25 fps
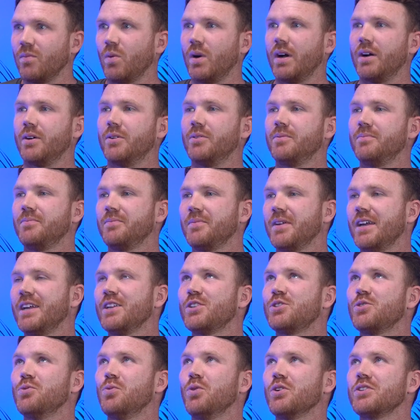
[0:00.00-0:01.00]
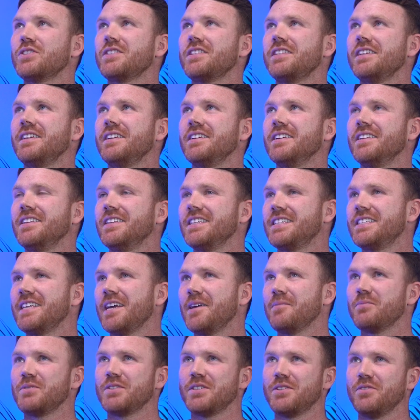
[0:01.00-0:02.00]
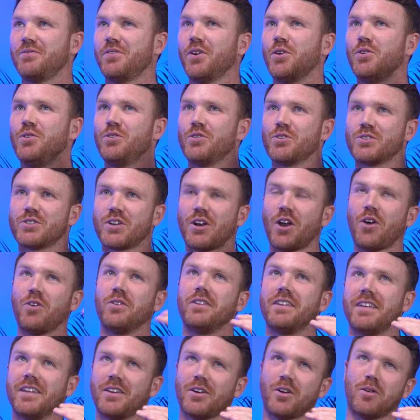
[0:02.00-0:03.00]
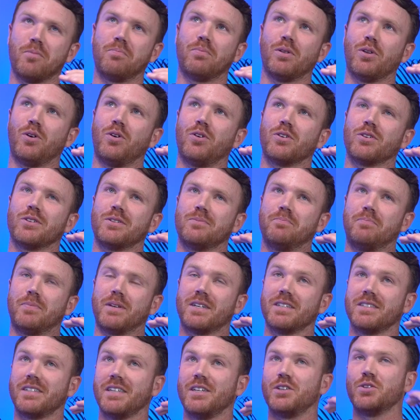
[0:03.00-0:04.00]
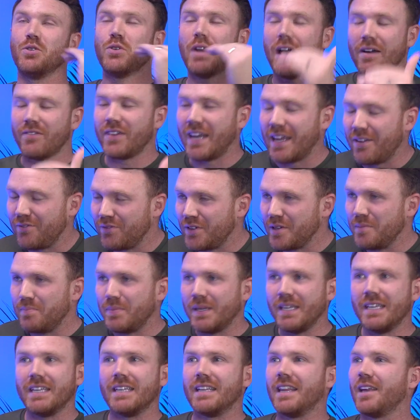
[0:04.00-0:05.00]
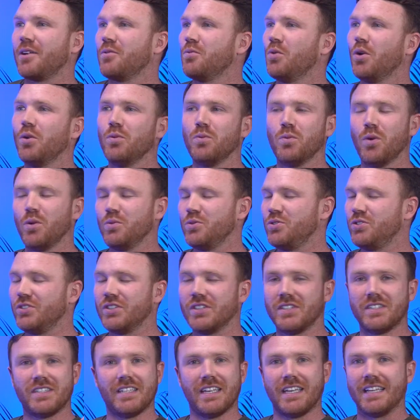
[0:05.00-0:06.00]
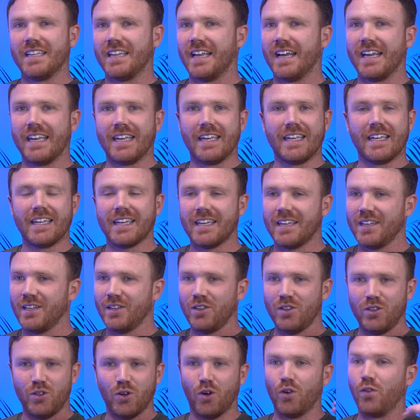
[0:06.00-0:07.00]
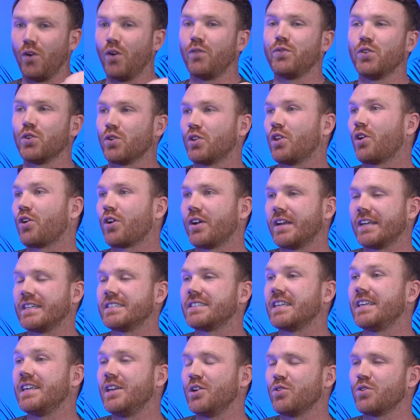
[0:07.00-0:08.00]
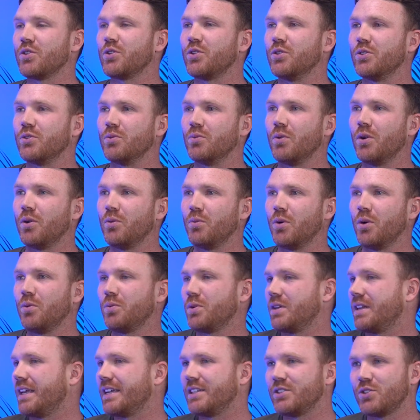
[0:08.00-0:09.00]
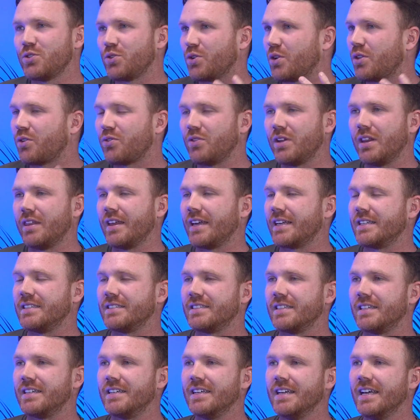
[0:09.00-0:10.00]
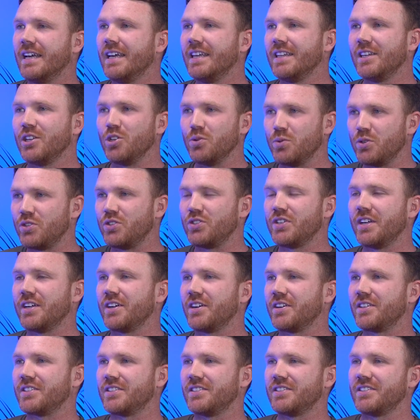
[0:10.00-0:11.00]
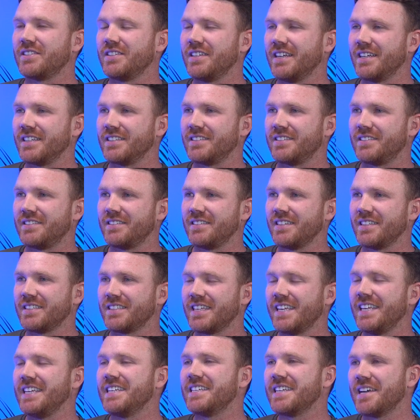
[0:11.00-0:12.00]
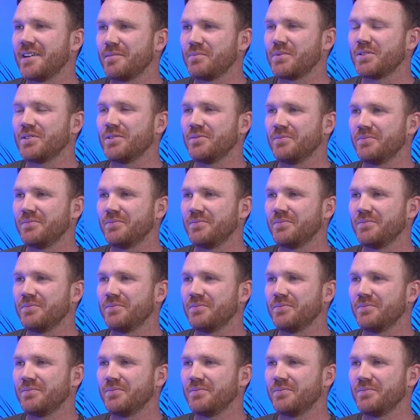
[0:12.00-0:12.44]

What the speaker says: Wow. Mm-hmm. So what's the tips to founders currently that are blocked because they don't have an MVP? Like what would you just say, like, of your learnings a year ago? What were like 2 or 3 things that you would share as key tips?